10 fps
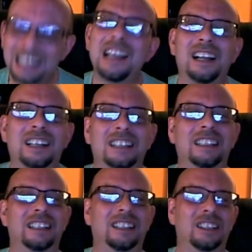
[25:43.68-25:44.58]

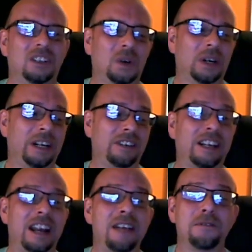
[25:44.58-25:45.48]
uh, or even an
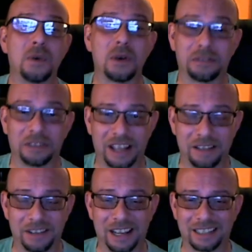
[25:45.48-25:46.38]
M4 for
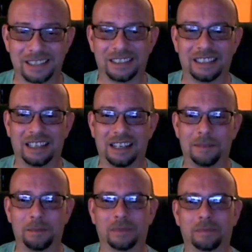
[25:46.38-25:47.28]
that fact.
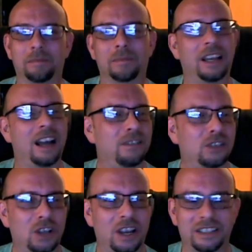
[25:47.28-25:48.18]
Um, I've
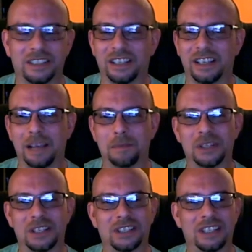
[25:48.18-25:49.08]
shot uh,
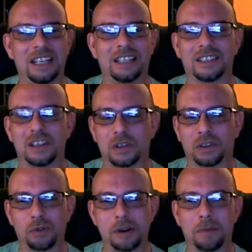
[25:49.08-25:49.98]
M16s. Those are
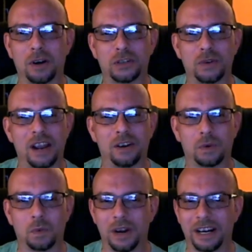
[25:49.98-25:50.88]
three burst round or
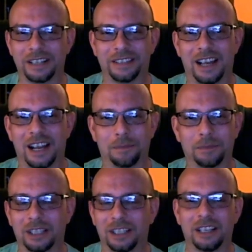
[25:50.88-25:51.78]
one at a time.
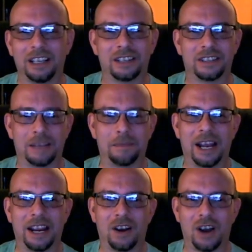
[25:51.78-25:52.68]

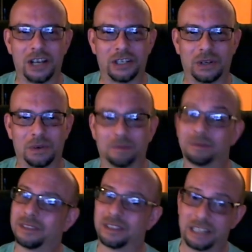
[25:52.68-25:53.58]
Semi-auto.
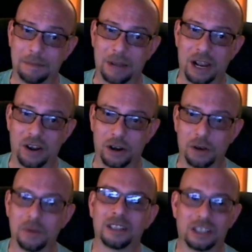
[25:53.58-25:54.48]

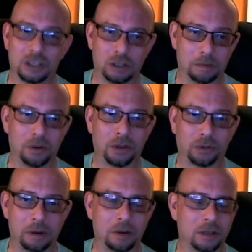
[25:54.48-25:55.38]
Semi-auto, because you could put
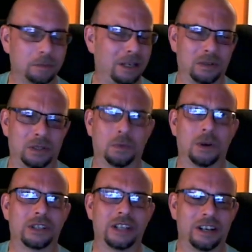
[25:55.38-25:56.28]
three bursts. But it was the
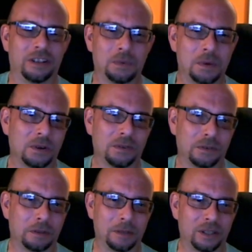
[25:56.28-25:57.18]
worst gun in the world for
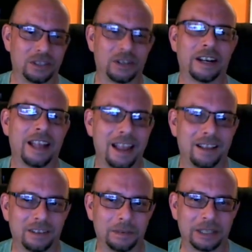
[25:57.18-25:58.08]
the military to have.
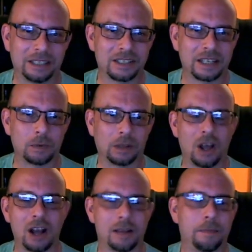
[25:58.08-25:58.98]
I mean, this thing would
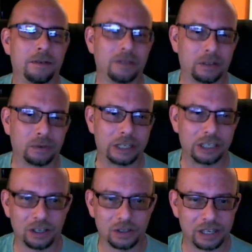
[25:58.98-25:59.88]
lock up every three
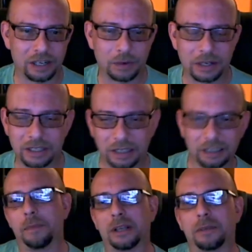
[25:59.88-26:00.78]
shells anyways.
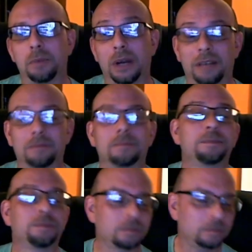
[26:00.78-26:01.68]
But
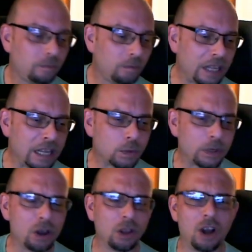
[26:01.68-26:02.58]
as we
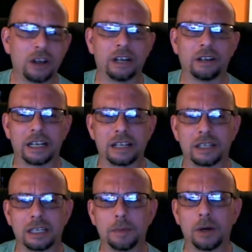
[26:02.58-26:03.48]
go along here, like I said,
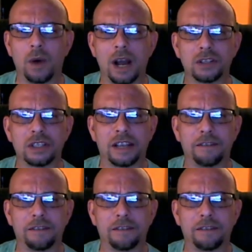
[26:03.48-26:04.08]
it's been a while since I've